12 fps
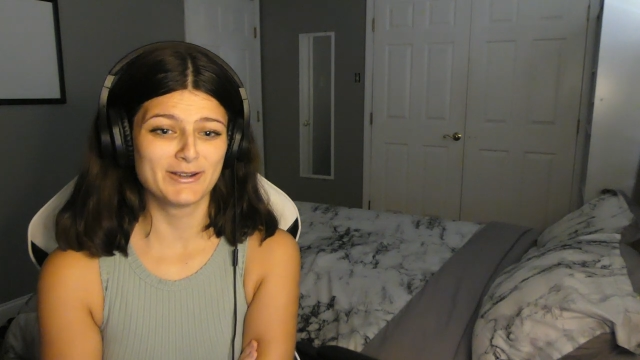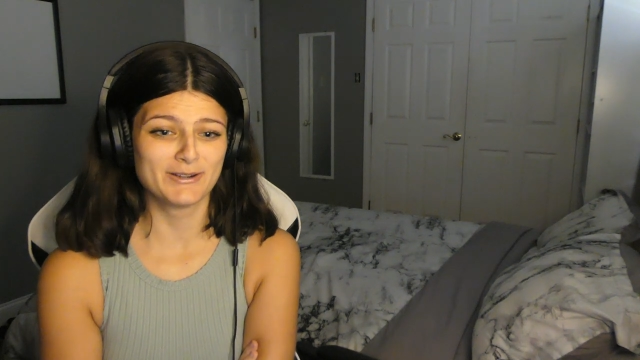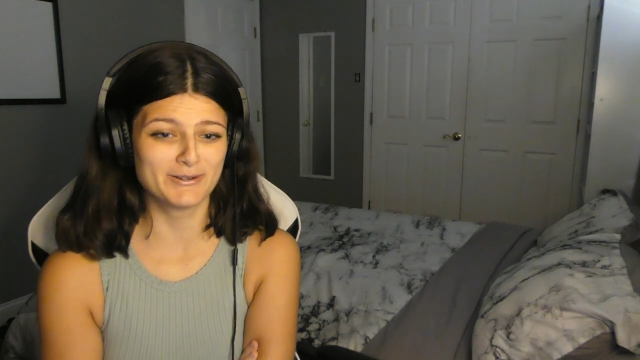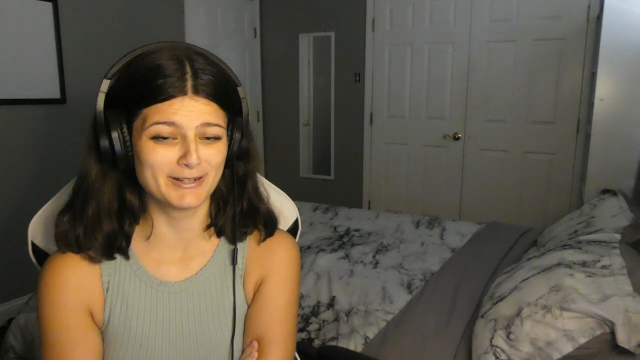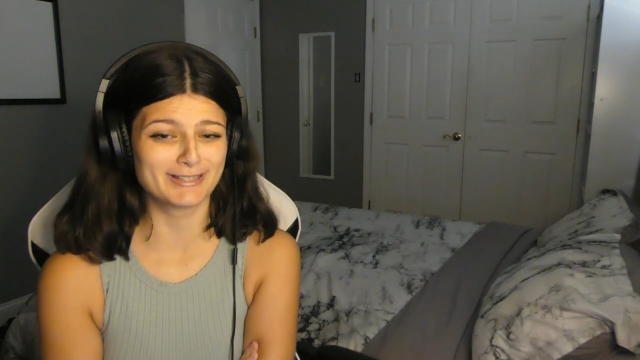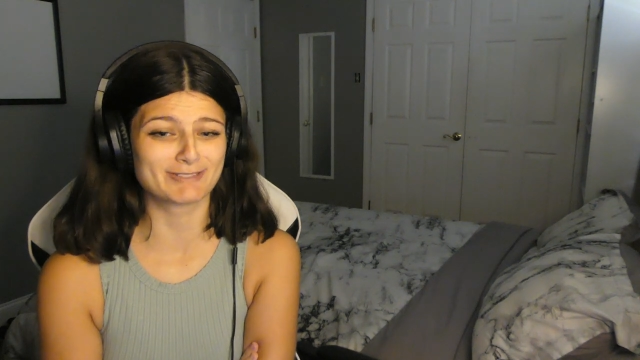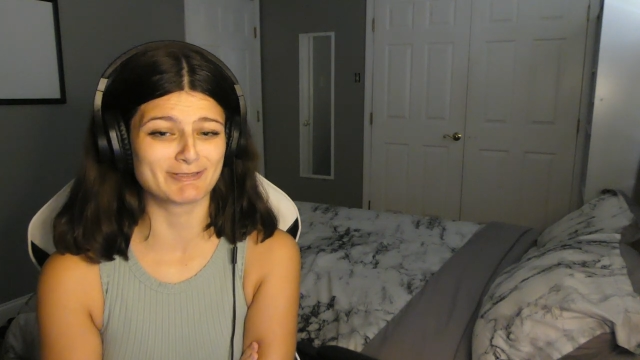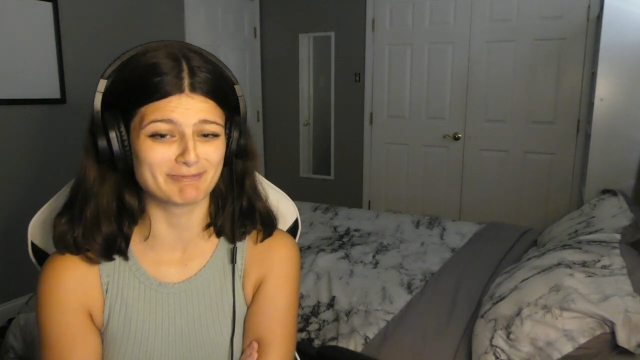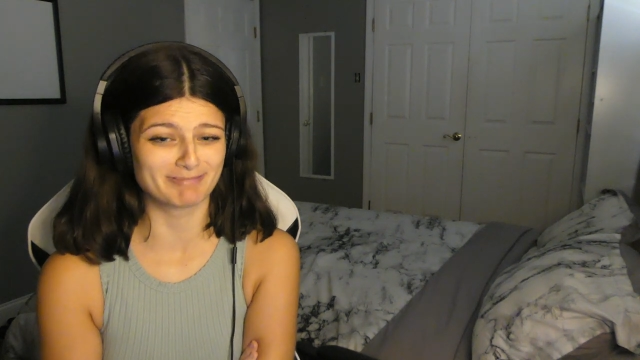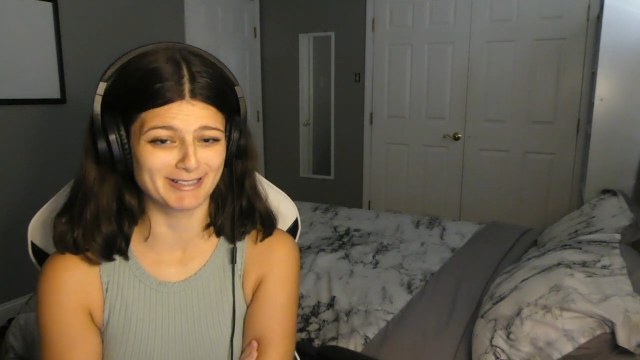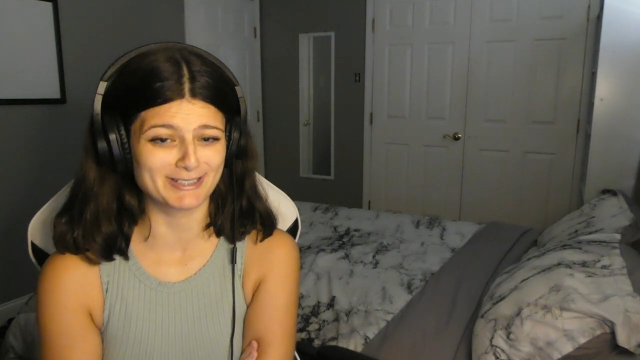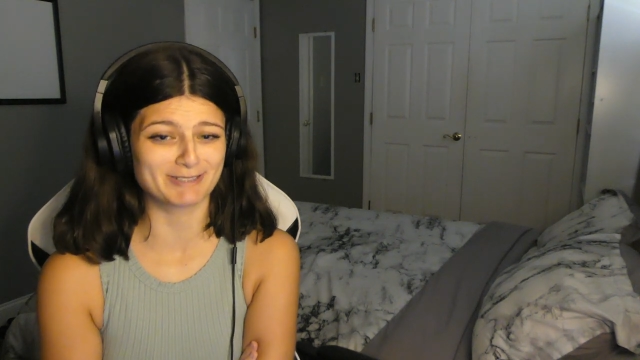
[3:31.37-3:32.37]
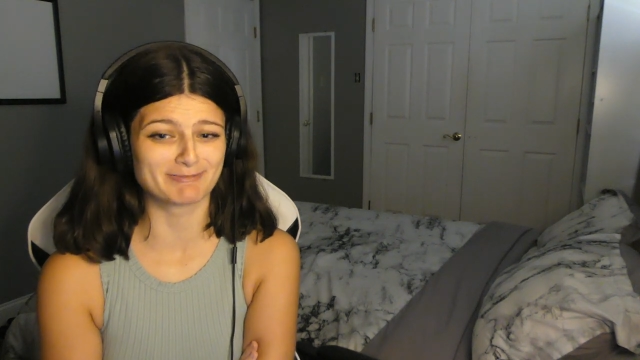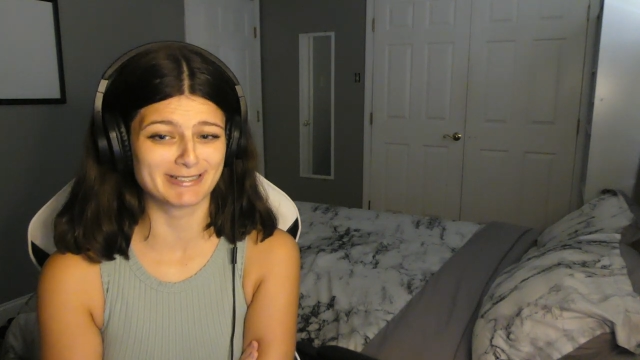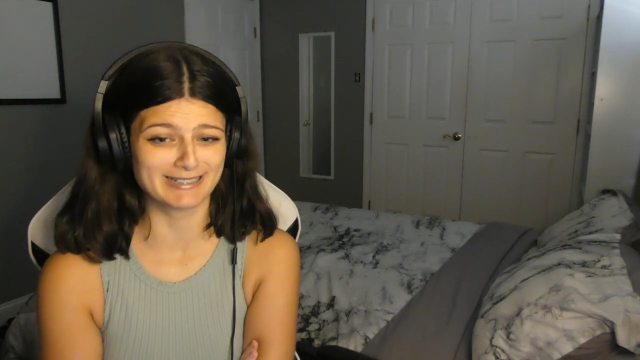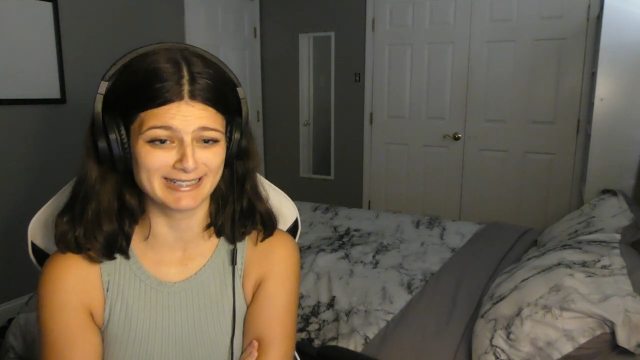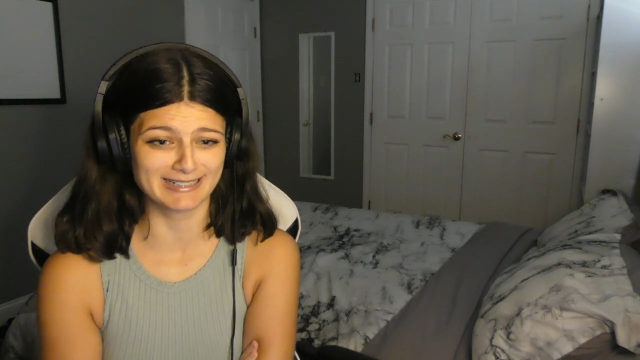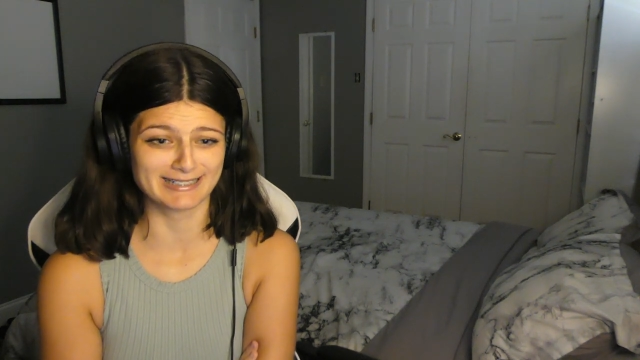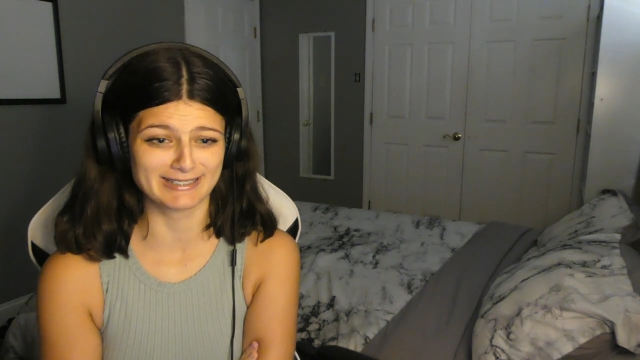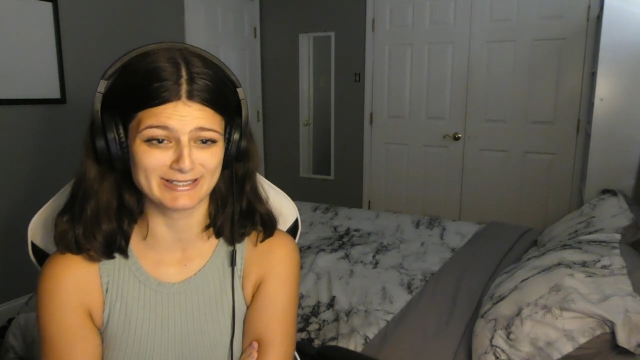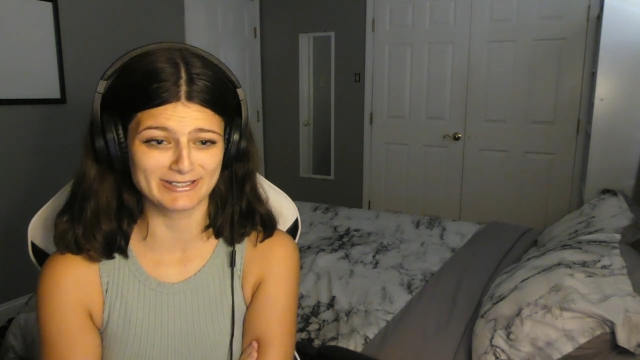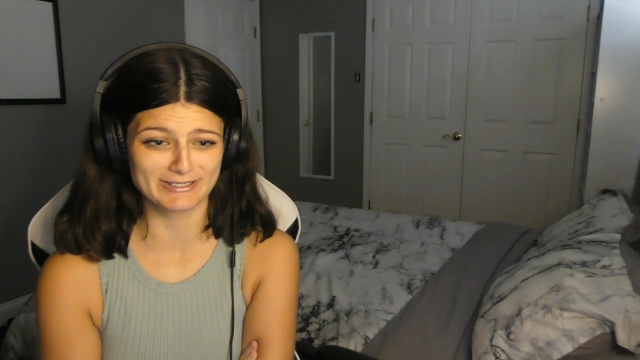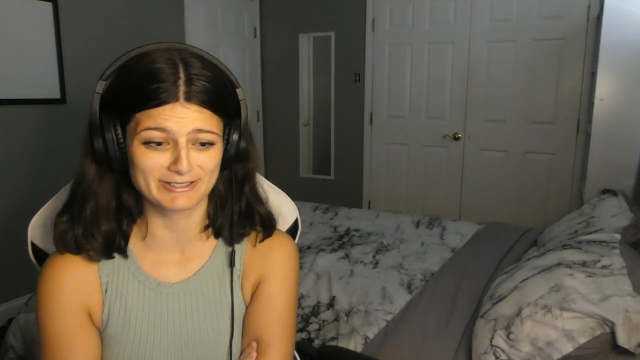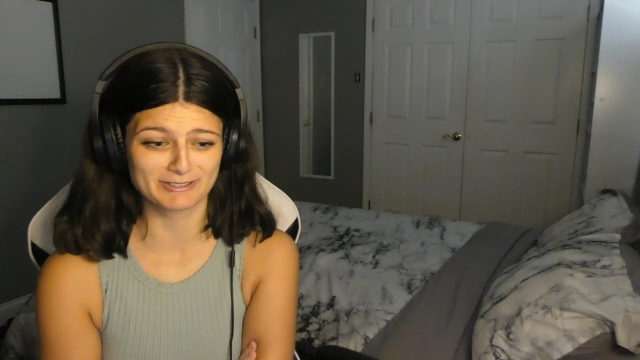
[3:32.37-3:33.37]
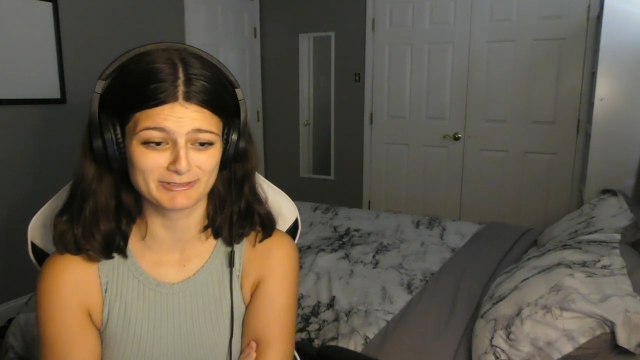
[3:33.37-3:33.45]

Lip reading: who his replacement is.